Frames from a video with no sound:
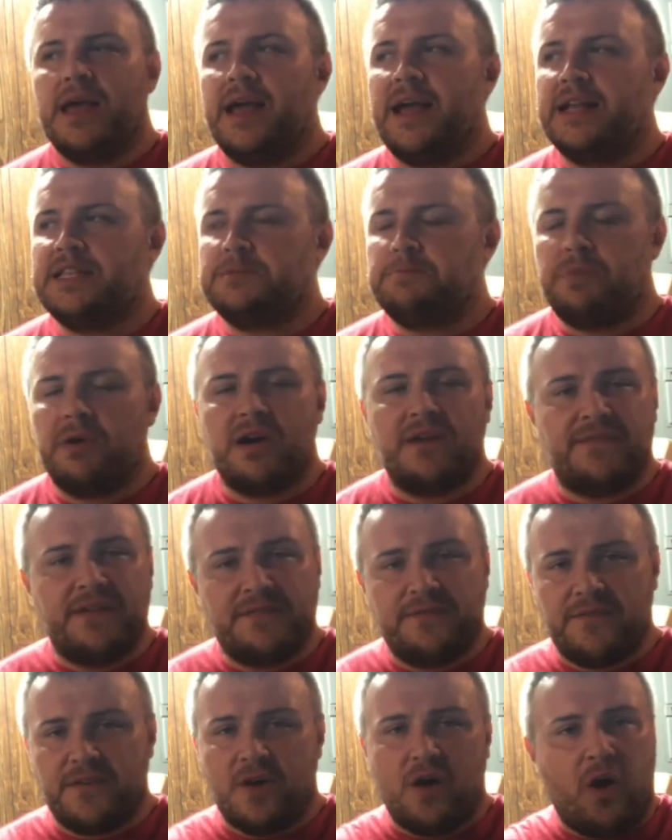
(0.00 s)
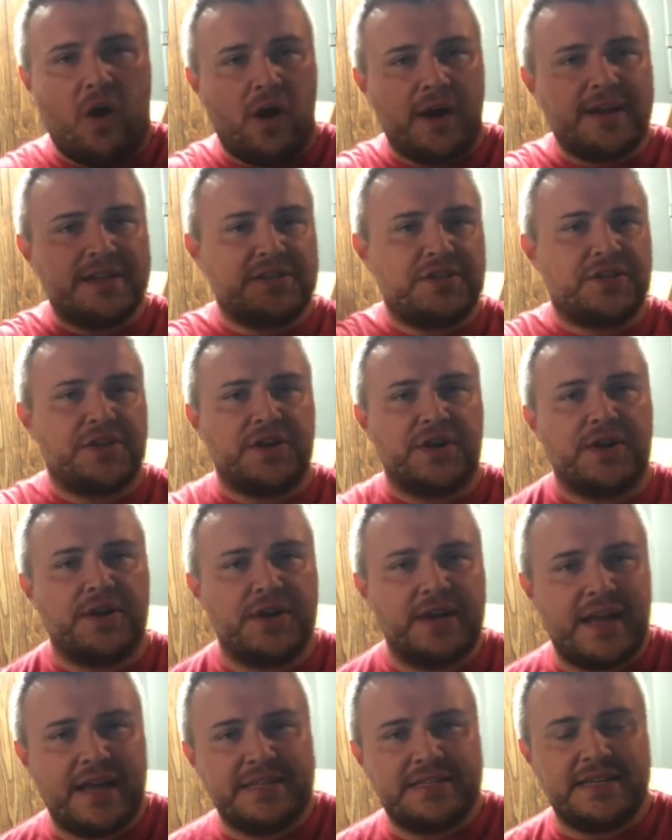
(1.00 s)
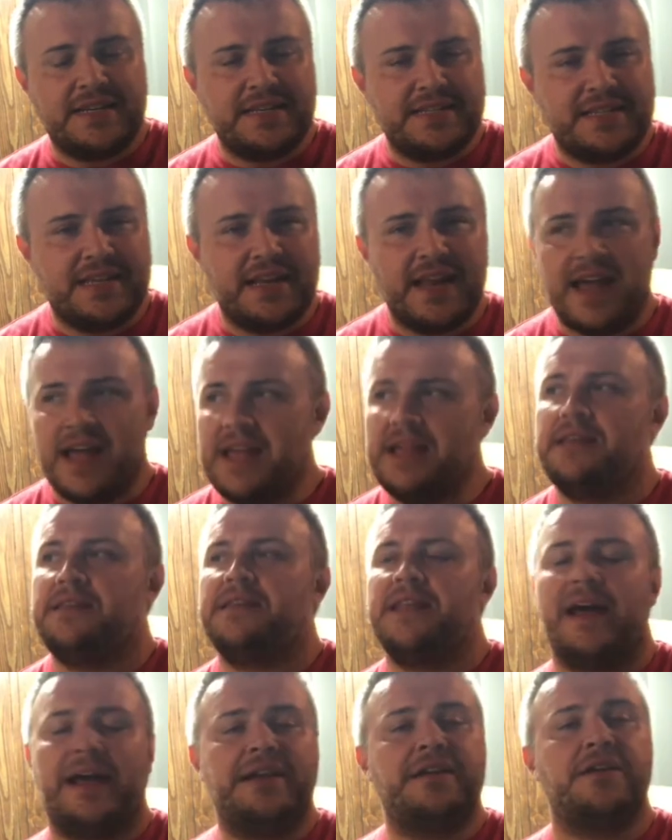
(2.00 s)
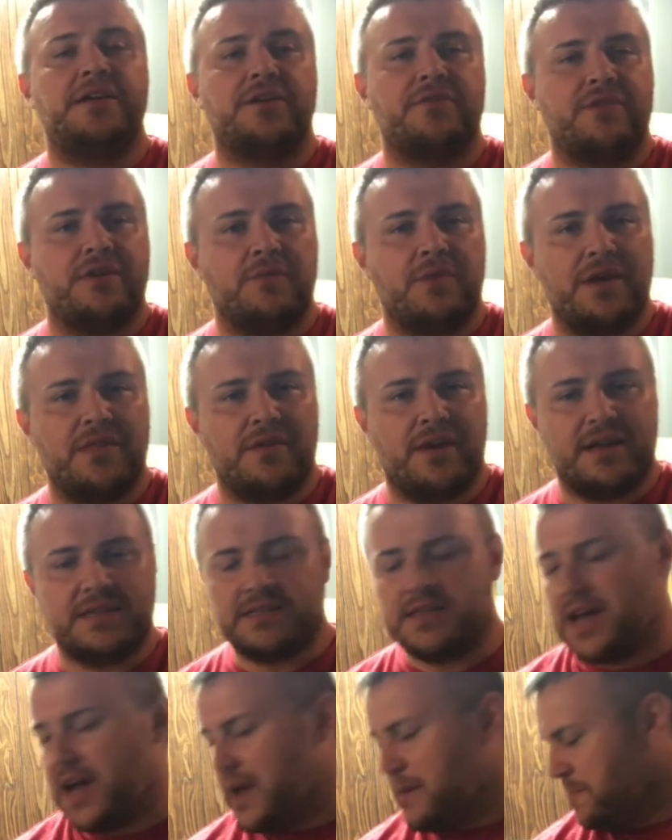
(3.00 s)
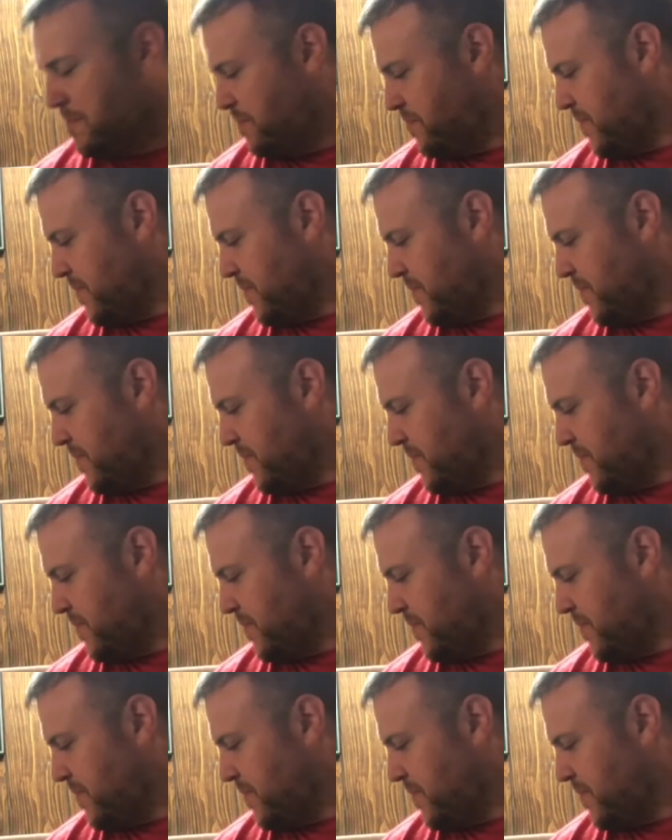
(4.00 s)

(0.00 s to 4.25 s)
It's perfect for August 3rd as it is today, 90-degree weather outside.